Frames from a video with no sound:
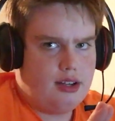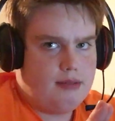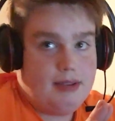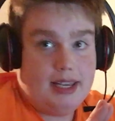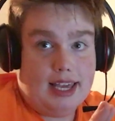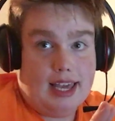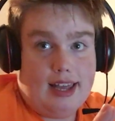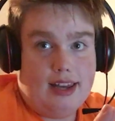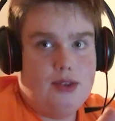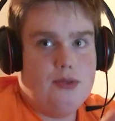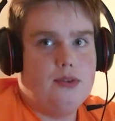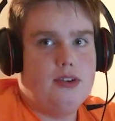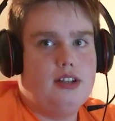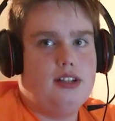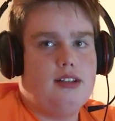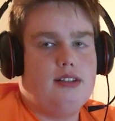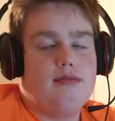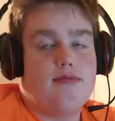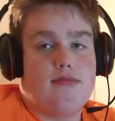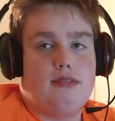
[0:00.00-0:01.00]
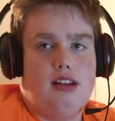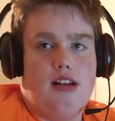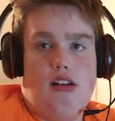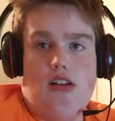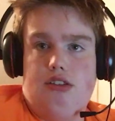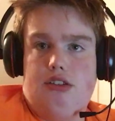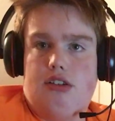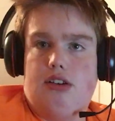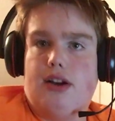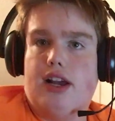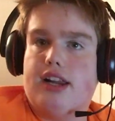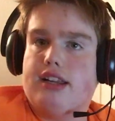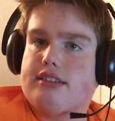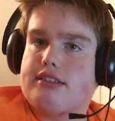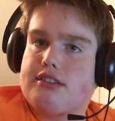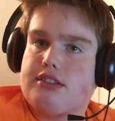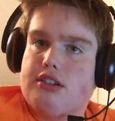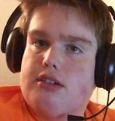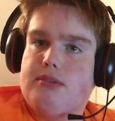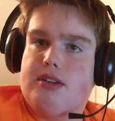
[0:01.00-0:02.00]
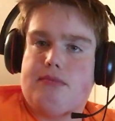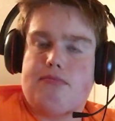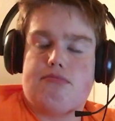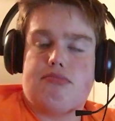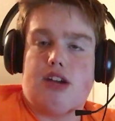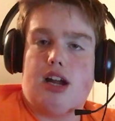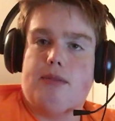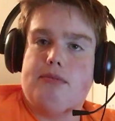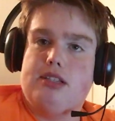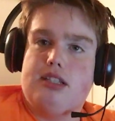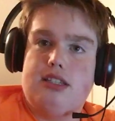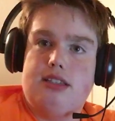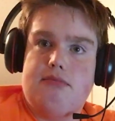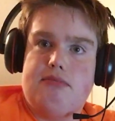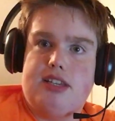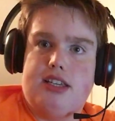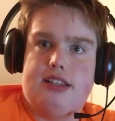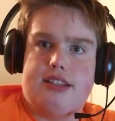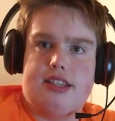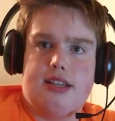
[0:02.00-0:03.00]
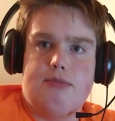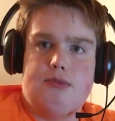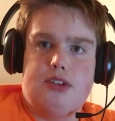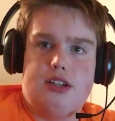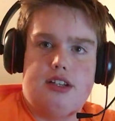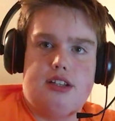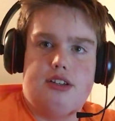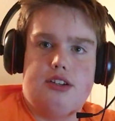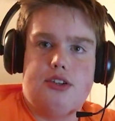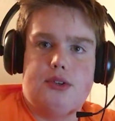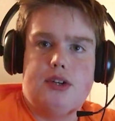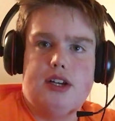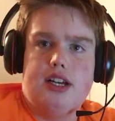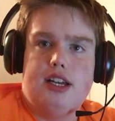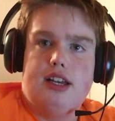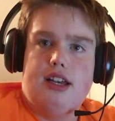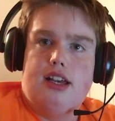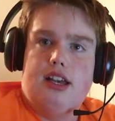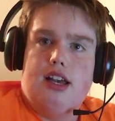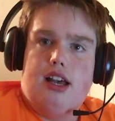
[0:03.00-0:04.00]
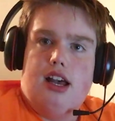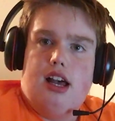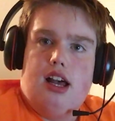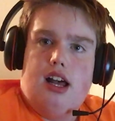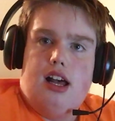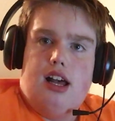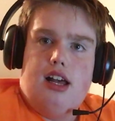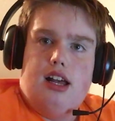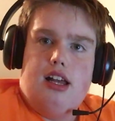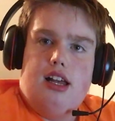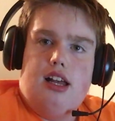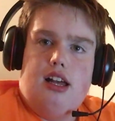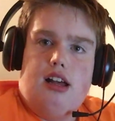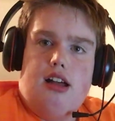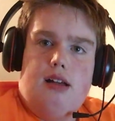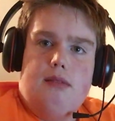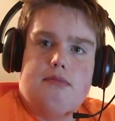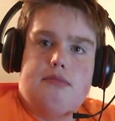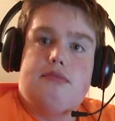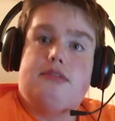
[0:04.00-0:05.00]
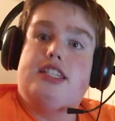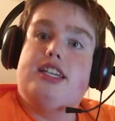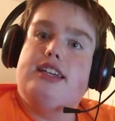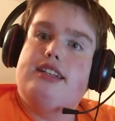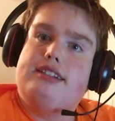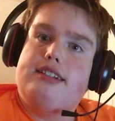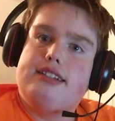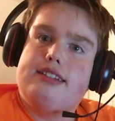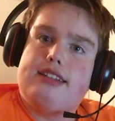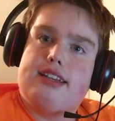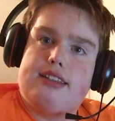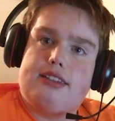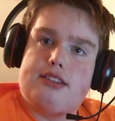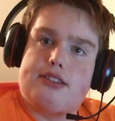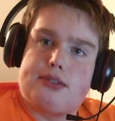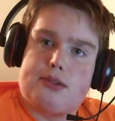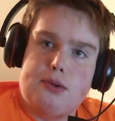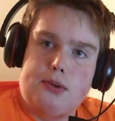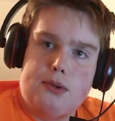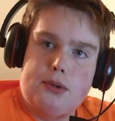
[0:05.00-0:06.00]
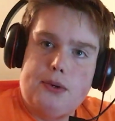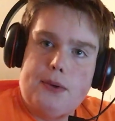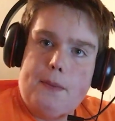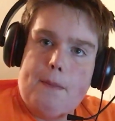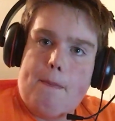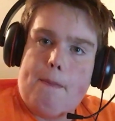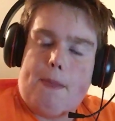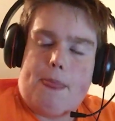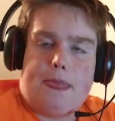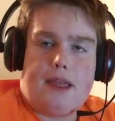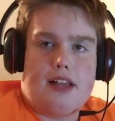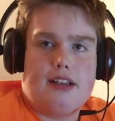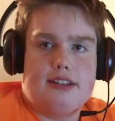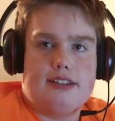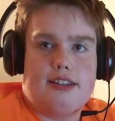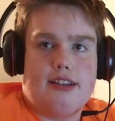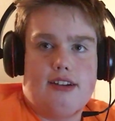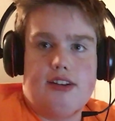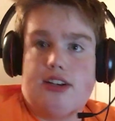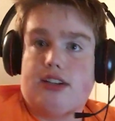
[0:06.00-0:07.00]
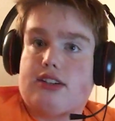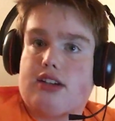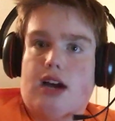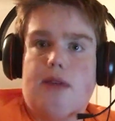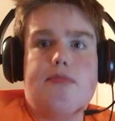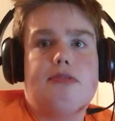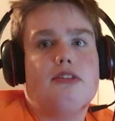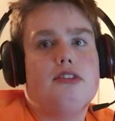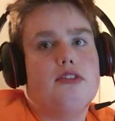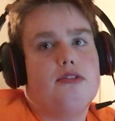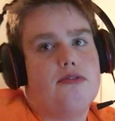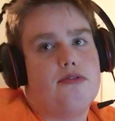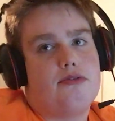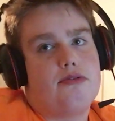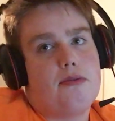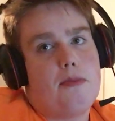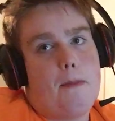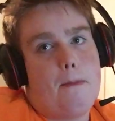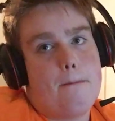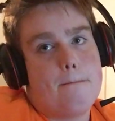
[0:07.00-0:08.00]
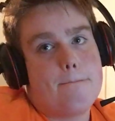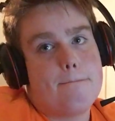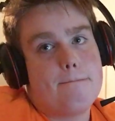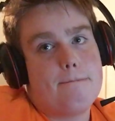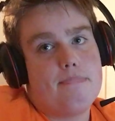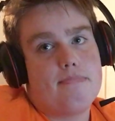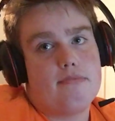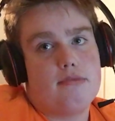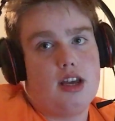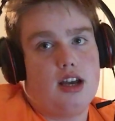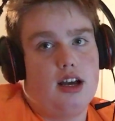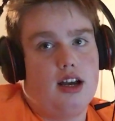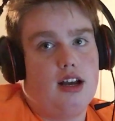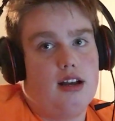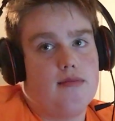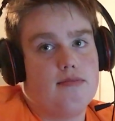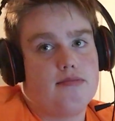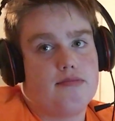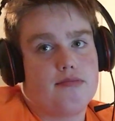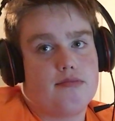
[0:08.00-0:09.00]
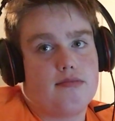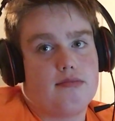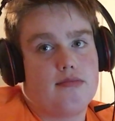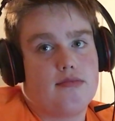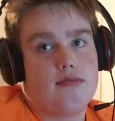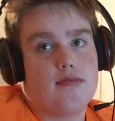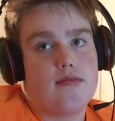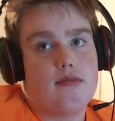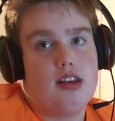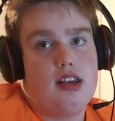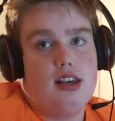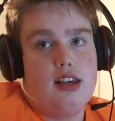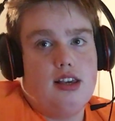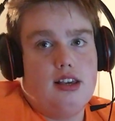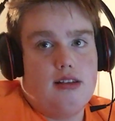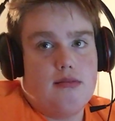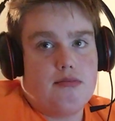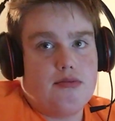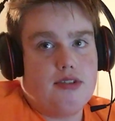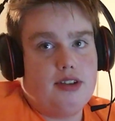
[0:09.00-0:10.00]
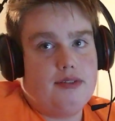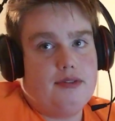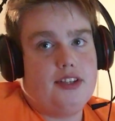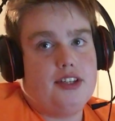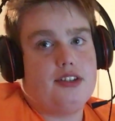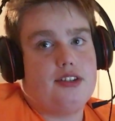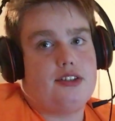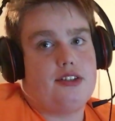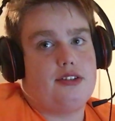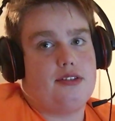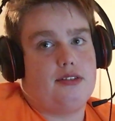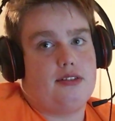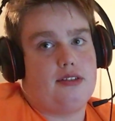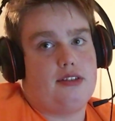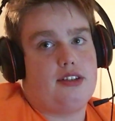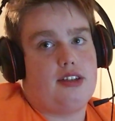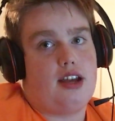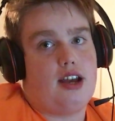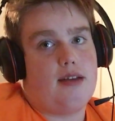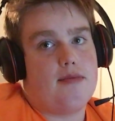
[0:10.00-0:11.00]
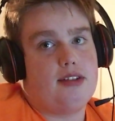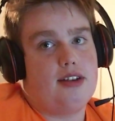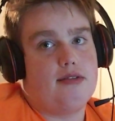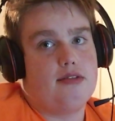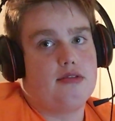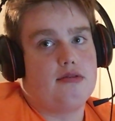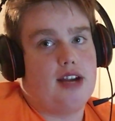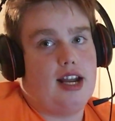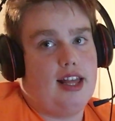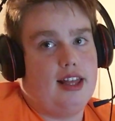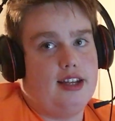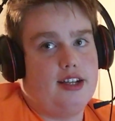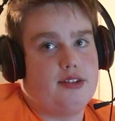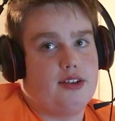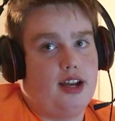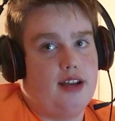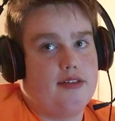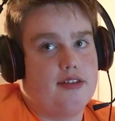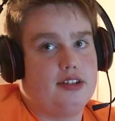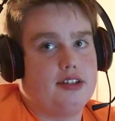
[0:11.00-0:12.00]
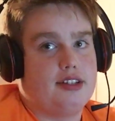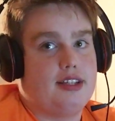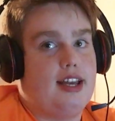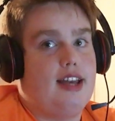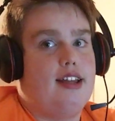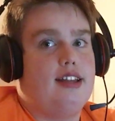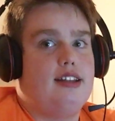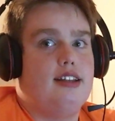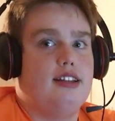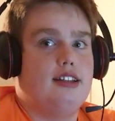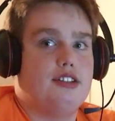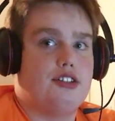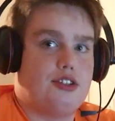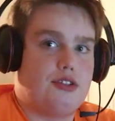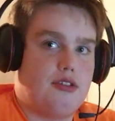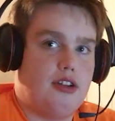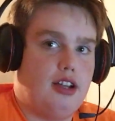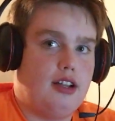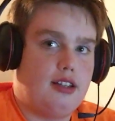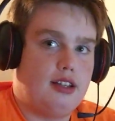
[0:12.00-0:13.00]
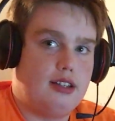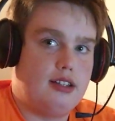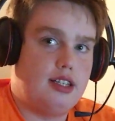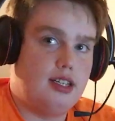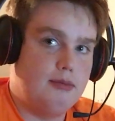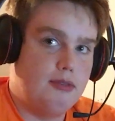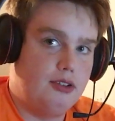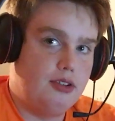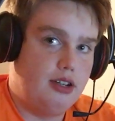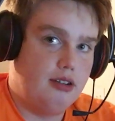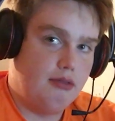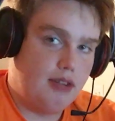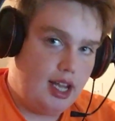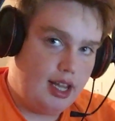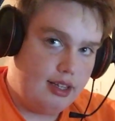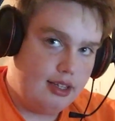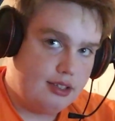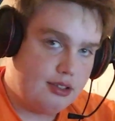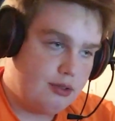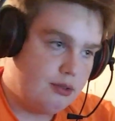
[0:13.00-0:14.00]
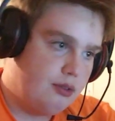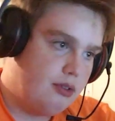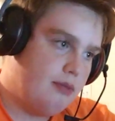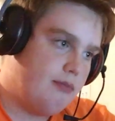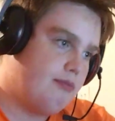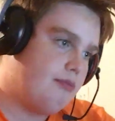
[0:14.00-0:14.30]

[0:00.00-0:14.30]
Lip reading: be anyone, although I assume it'd probably be someone who teaches at the school, because there are a couple of previous top-level rally drivers that instruct at Team O'Neill Rally School.